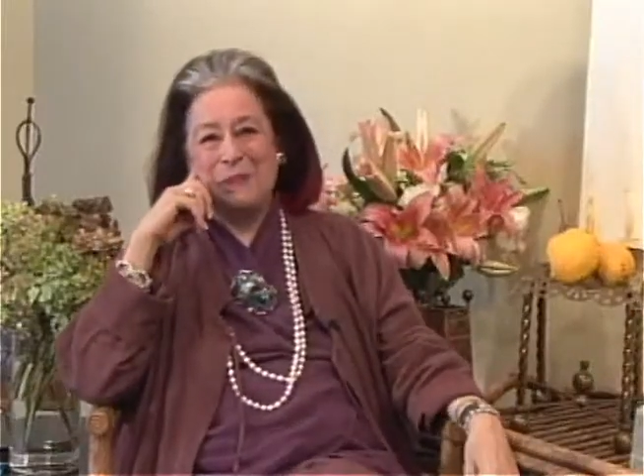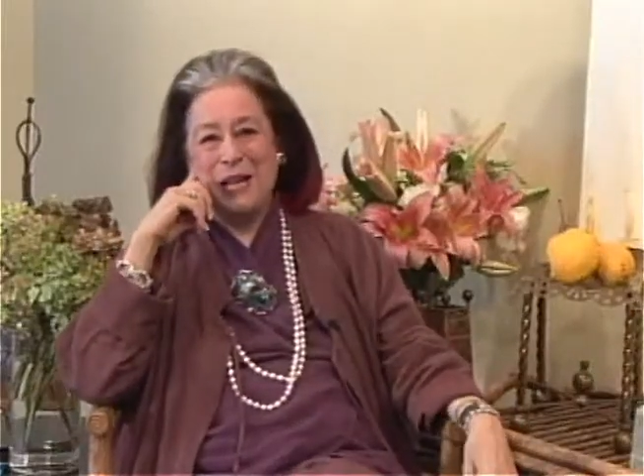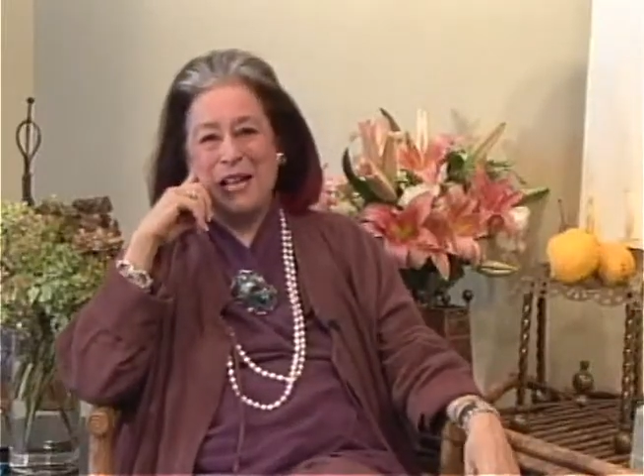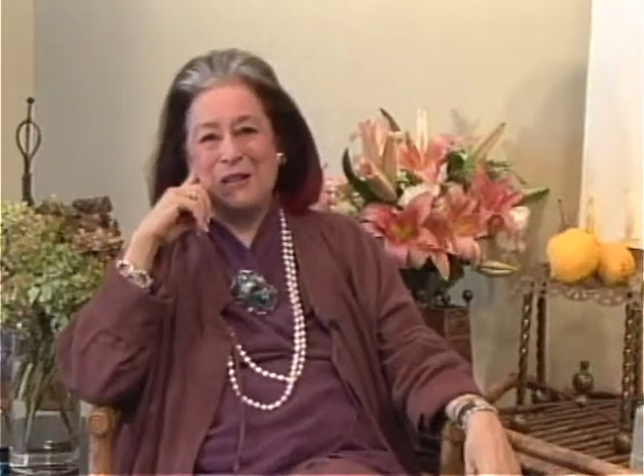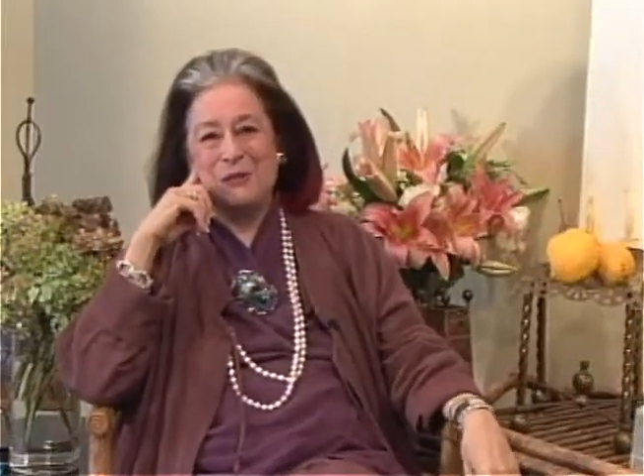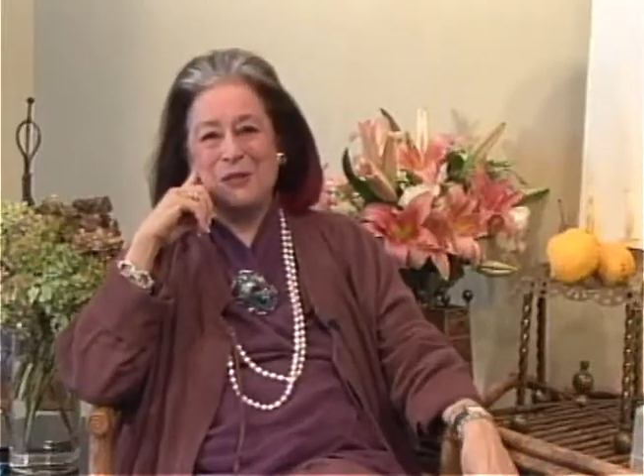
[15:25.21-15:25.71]

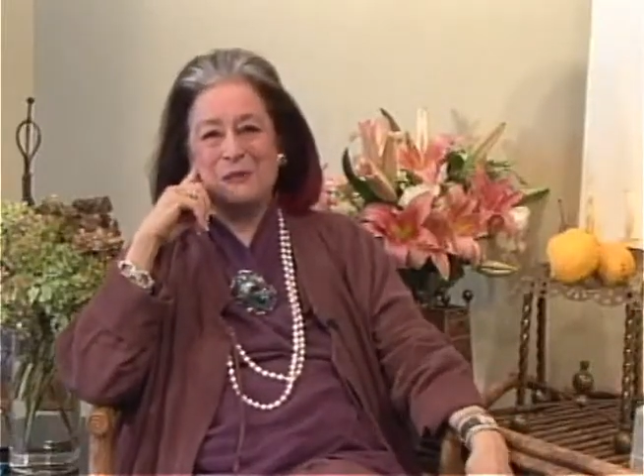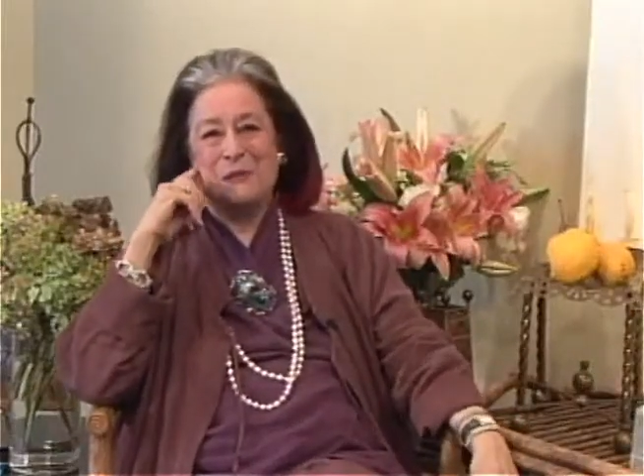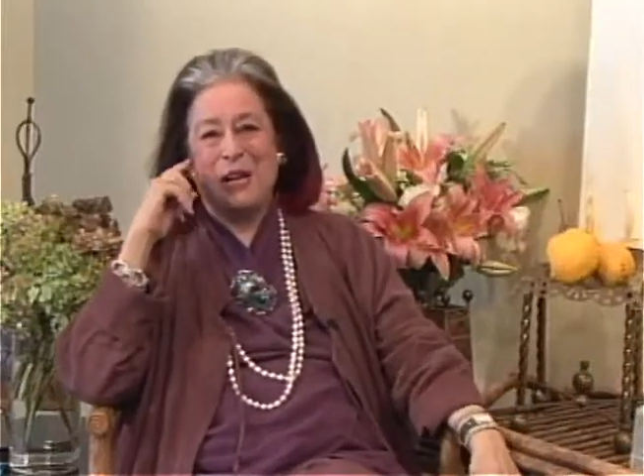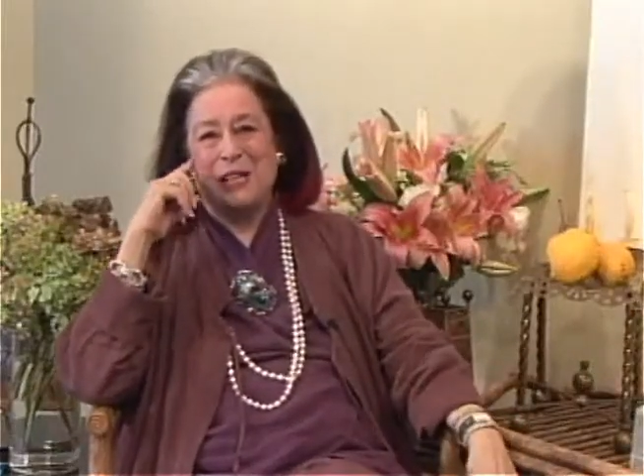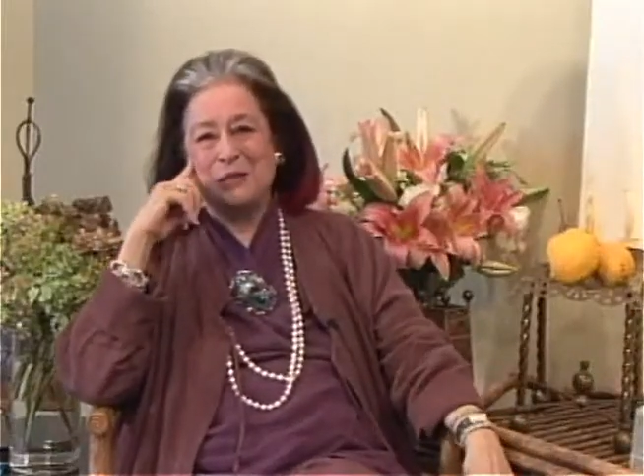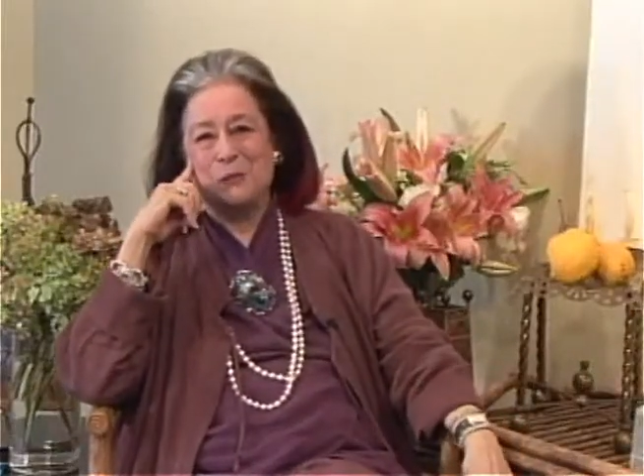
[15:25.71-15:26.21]
back with
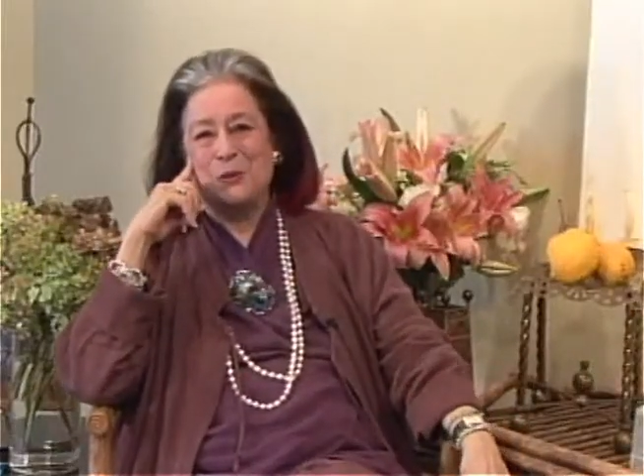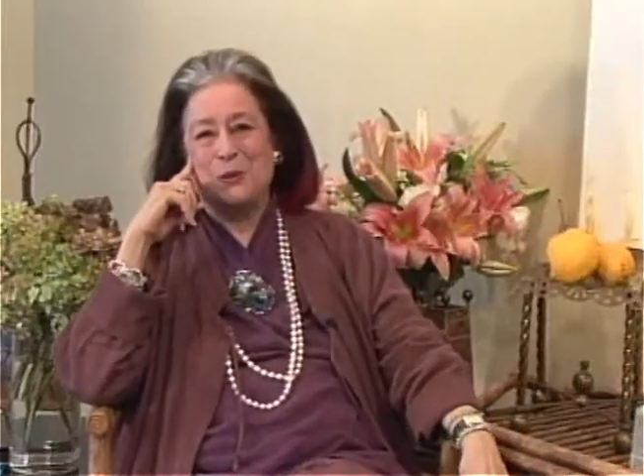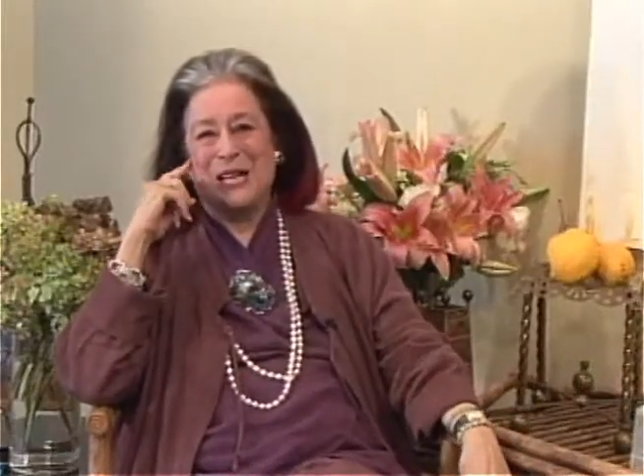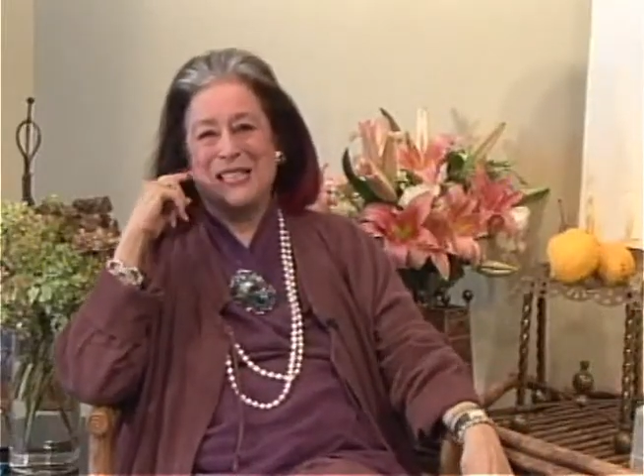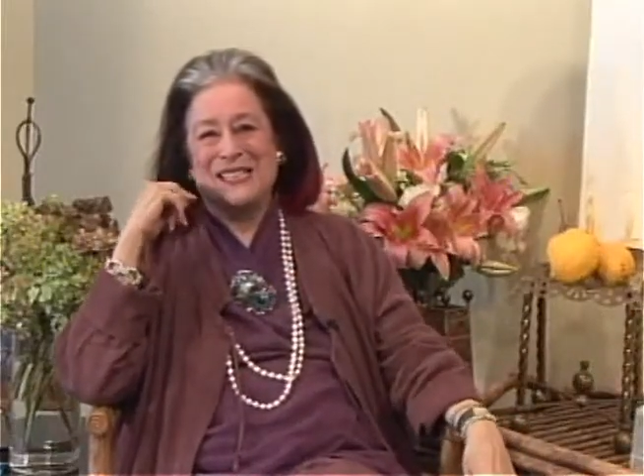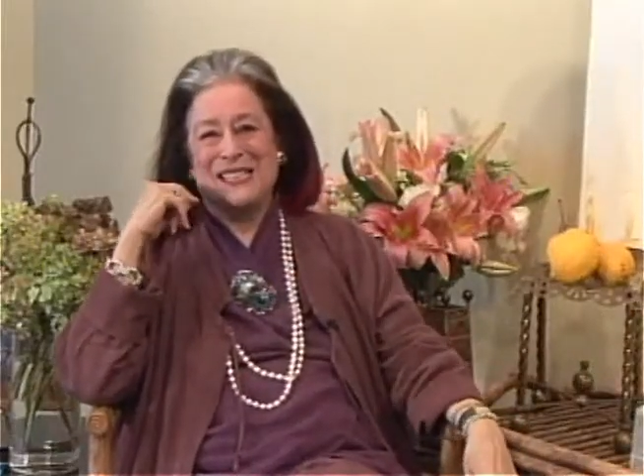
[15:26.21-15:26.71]
Michael
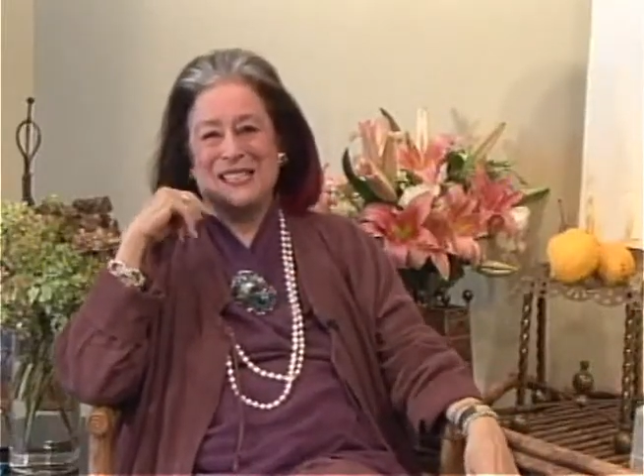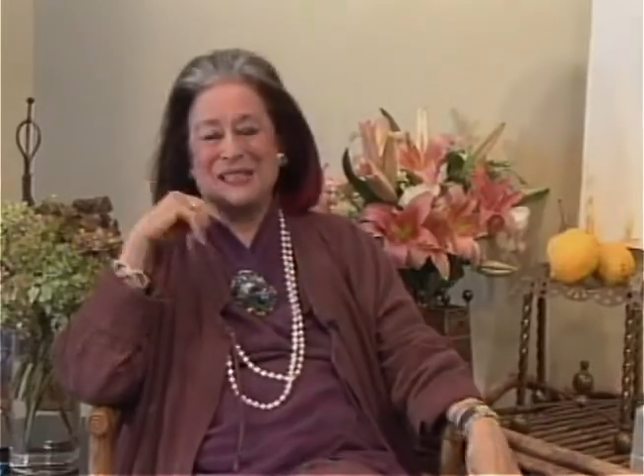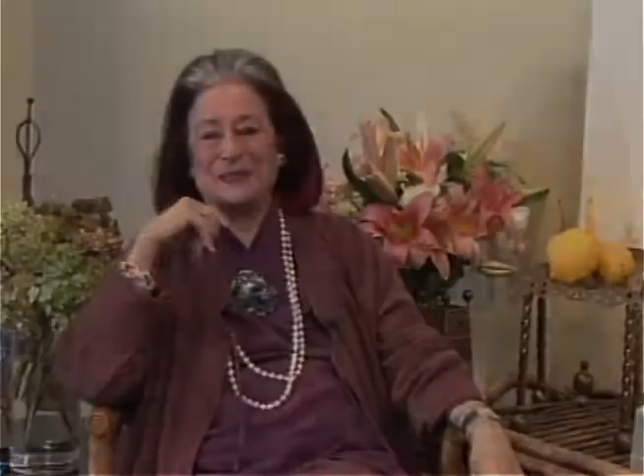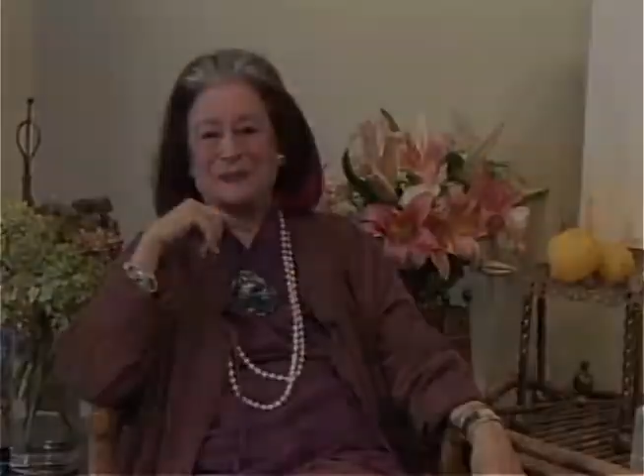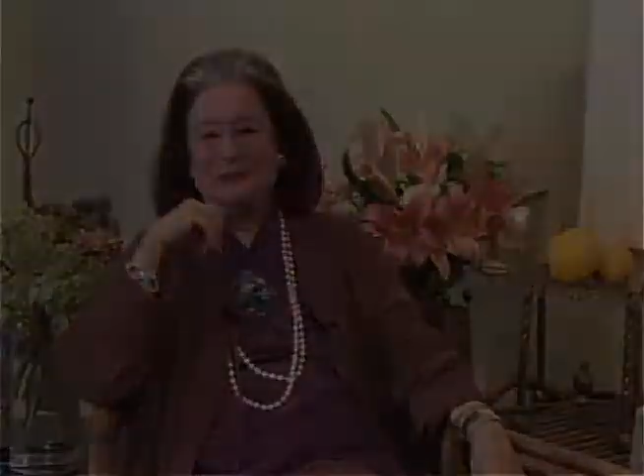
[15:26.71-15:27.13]
Peretzian.